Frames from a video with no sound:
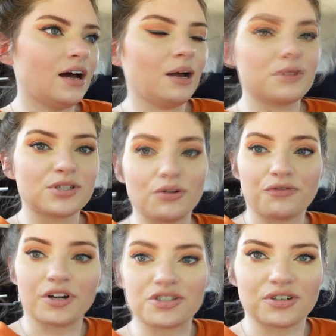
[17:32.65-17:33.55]
I was so
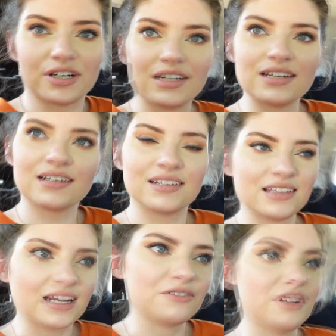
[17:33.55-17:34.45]
frustrated
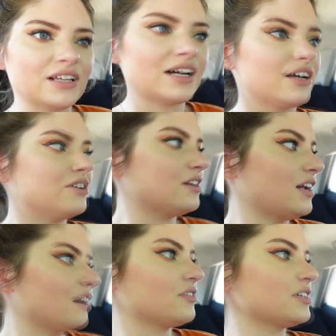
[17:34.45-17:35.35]
that I felt like I
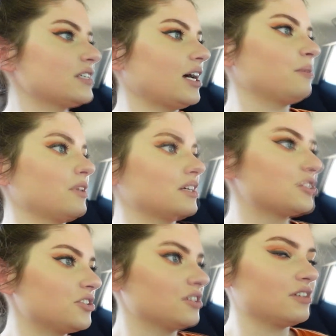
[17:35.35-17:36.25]
couldn't have a good time
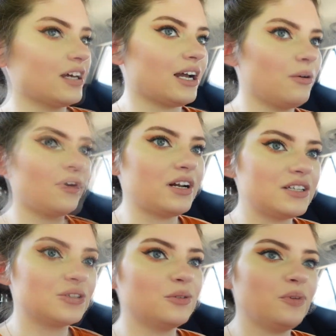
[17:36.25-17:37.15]
last year like I wanted
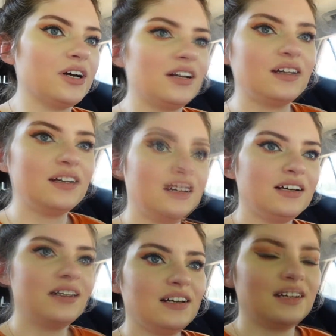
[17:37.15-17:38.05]
to, but
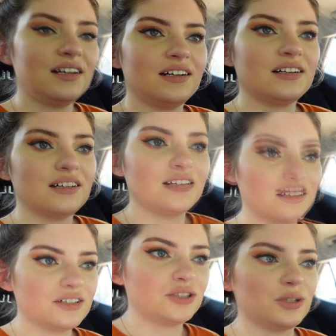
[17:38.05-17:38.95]

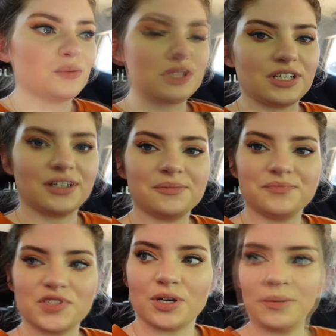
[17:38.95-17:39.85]
this year was good.
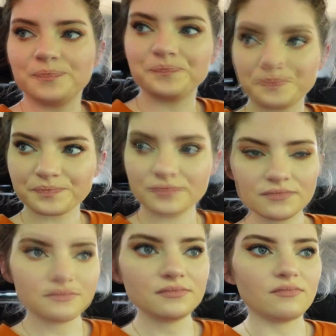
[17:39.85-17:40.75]
So yeah.
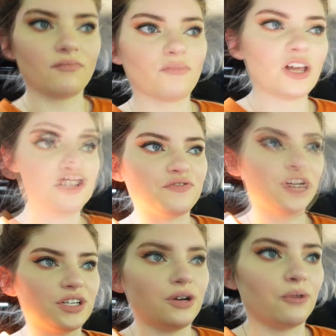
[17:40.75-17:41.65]
it's
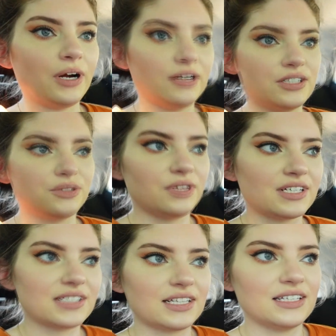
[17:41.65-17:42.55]
fun to go around and do
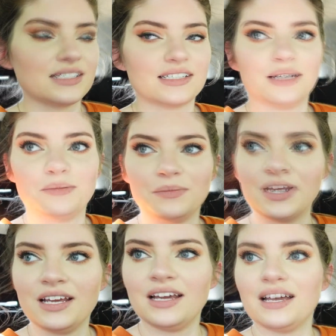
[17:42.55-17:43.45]
things like this and
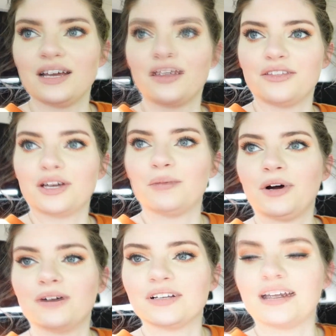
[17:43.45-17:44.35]
think
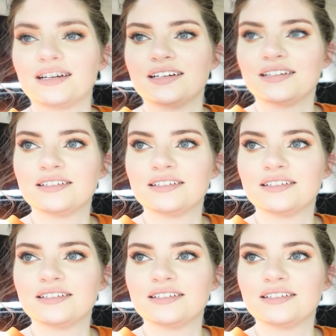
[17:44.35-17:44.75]
about like